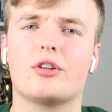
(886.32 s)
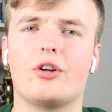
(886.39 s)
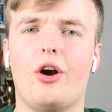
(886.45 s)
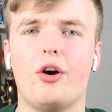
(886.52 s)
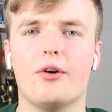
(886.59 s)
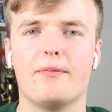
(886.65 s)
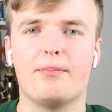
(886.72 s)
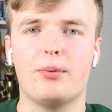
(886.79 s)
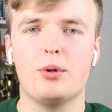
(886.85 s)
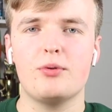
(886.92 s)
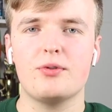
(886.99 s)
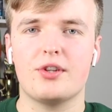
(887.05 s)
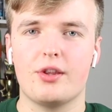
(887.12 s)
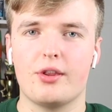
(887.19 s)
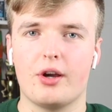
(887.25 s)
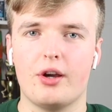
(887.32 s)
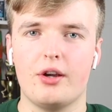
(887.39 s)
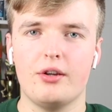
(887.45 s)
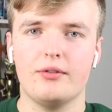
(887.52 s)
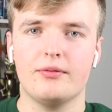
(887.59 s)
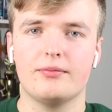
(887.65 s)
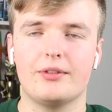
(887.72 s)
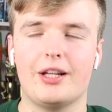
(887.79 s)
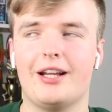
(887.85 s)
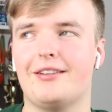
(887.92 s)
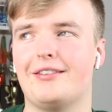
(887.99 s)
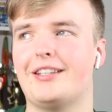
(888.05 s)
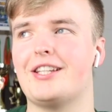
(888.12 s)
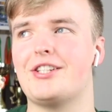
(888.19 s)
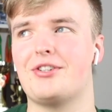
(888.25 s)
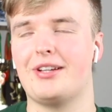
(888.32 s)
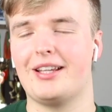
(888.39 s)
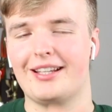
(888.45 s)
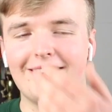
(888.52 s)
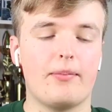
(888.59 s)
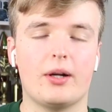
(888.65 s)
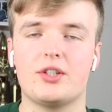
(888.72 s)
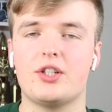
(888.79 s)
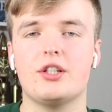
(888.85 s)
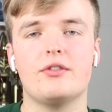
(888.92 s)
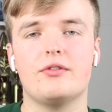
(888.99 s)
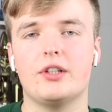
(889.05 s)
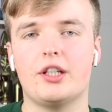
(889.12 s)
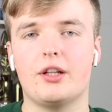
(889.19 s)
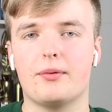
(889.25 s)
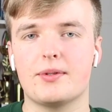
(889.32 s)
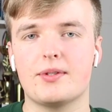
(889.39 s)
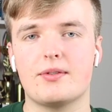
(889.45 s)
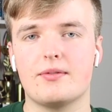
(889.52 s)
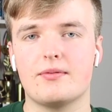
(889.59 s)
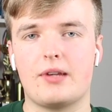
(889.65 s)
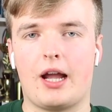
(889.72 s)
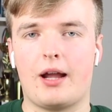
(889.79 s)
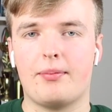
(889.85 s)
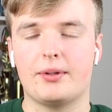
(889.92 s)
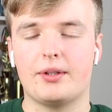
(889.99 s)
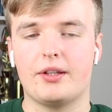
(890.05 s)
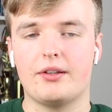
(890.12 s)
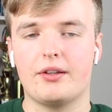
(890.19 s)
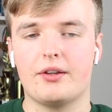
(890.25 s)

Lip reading: God, ballsy though, literally. But she doesn't really know what's happening